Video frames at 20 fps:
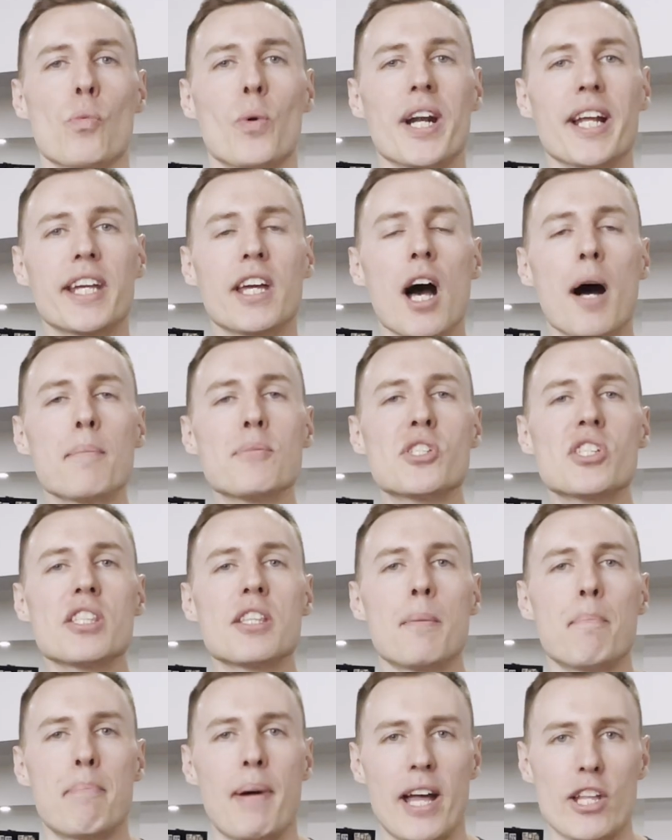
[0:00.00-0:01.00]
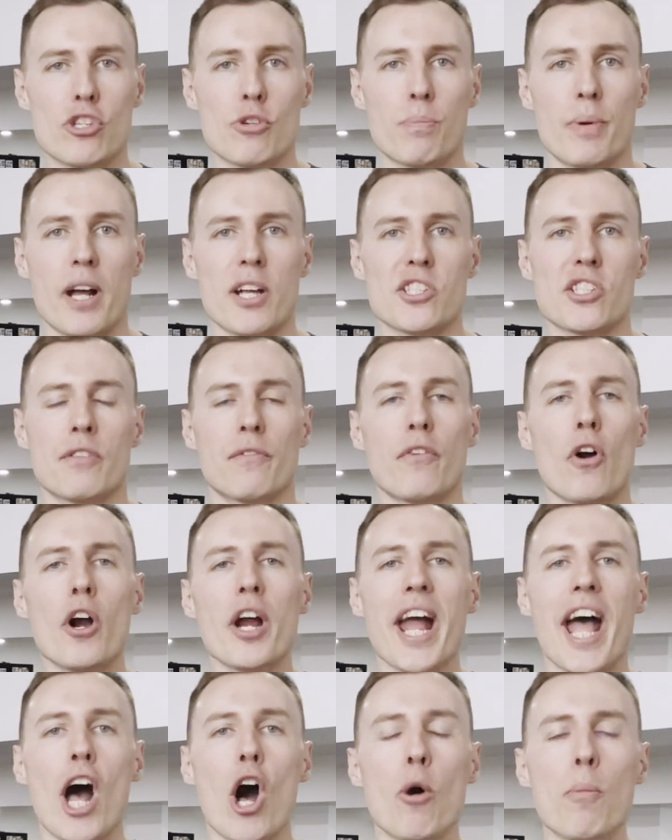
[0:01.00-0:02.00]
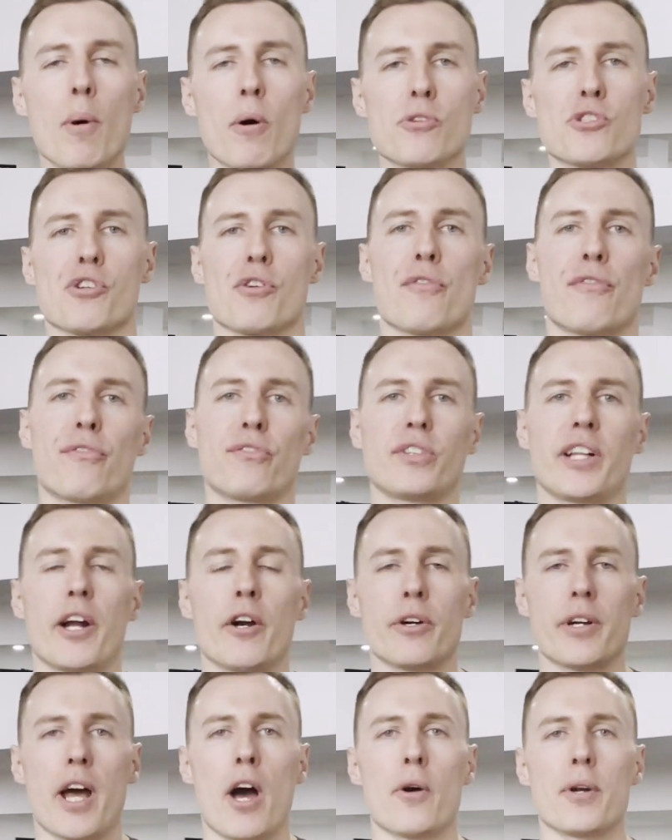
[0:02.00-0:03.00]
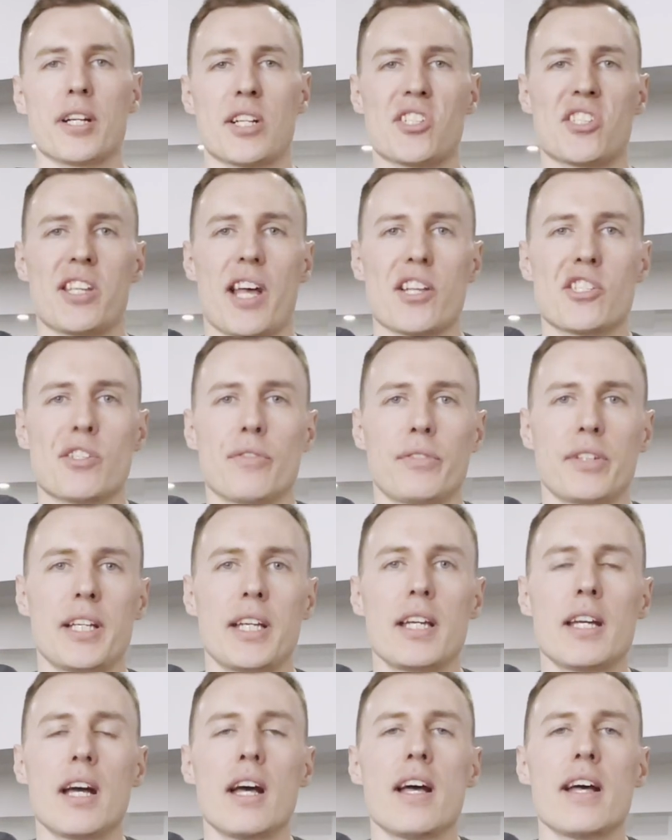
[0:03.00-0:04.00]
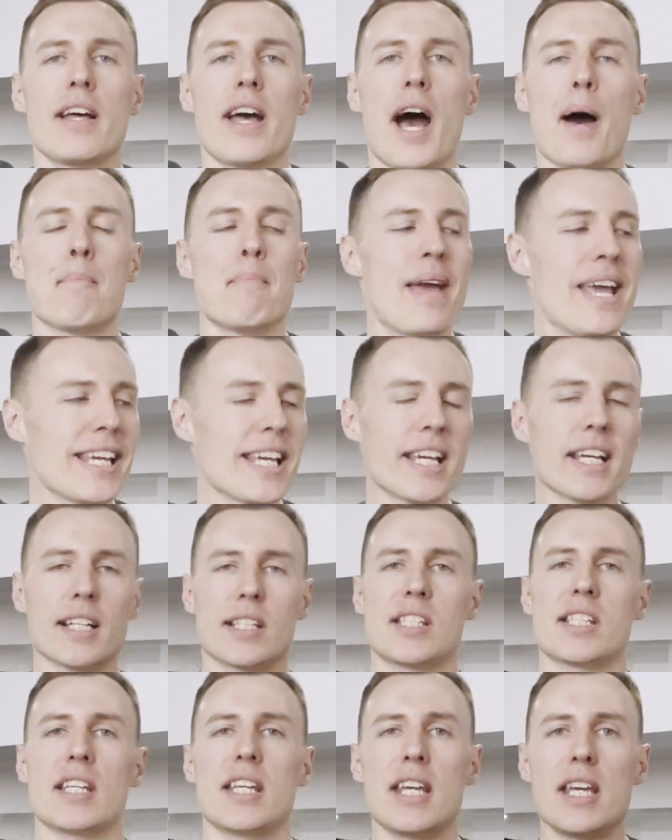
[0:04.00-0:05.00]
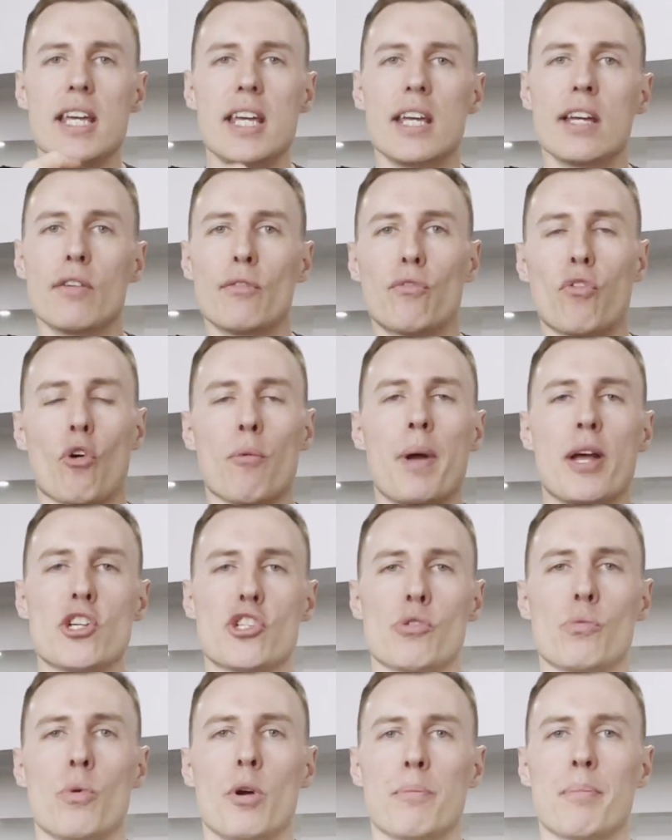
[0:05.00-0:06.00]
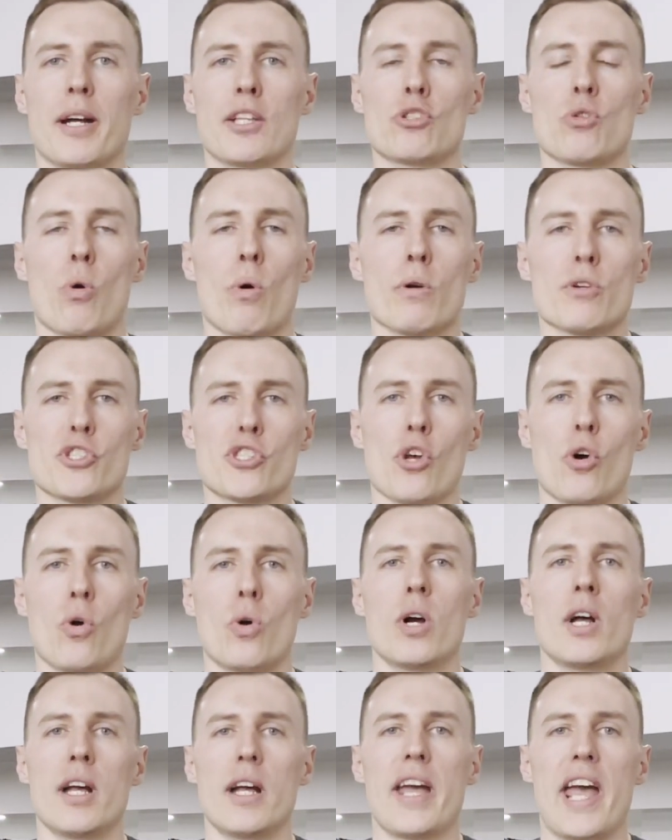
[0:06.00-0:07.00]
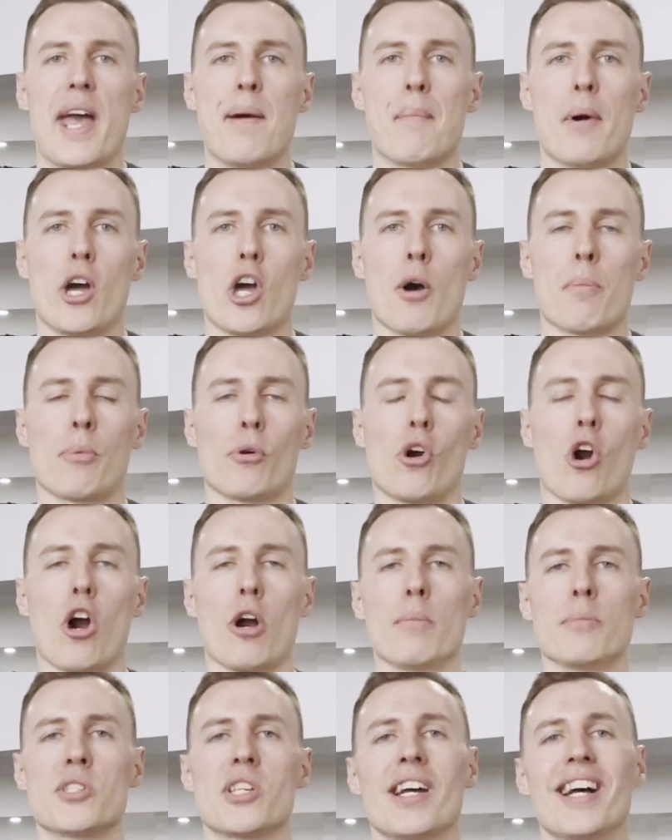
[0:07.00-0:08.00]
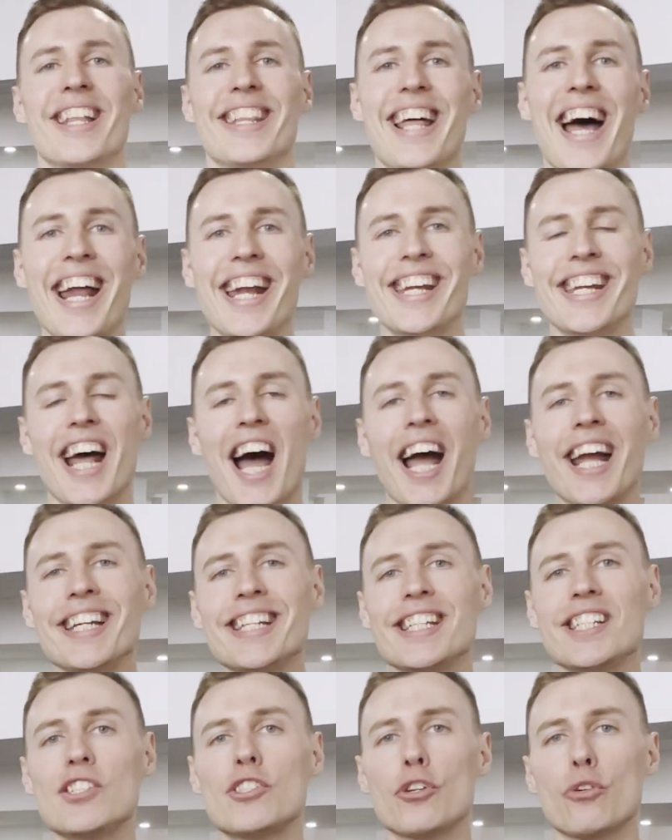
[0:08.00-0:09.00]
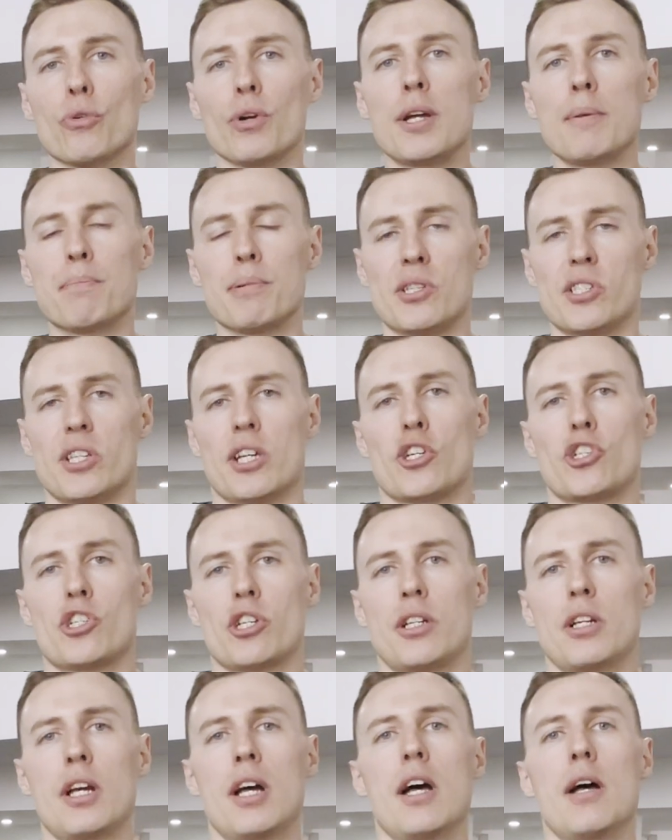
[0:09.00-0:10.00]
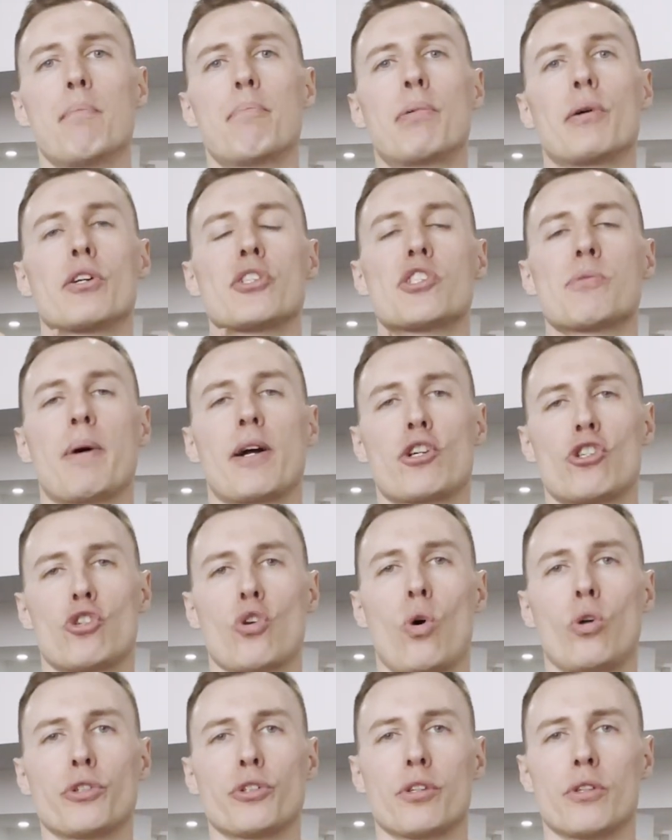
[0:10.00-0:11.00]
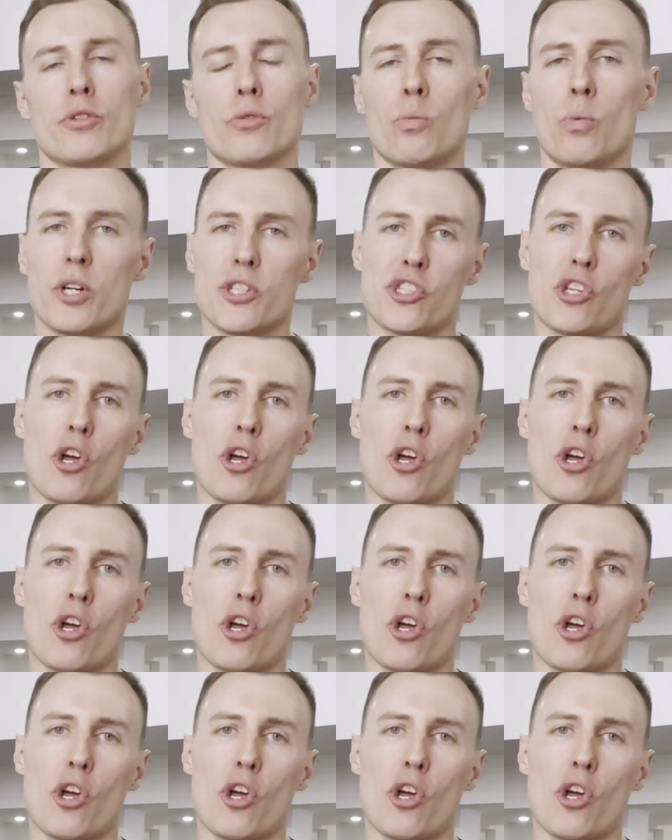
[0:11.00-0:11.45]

when it comes to the bench press, if our elbows are flared out excessively, I'm making a T formation with my torso and my upper arms. That 90-degree position puts my shoulder in what's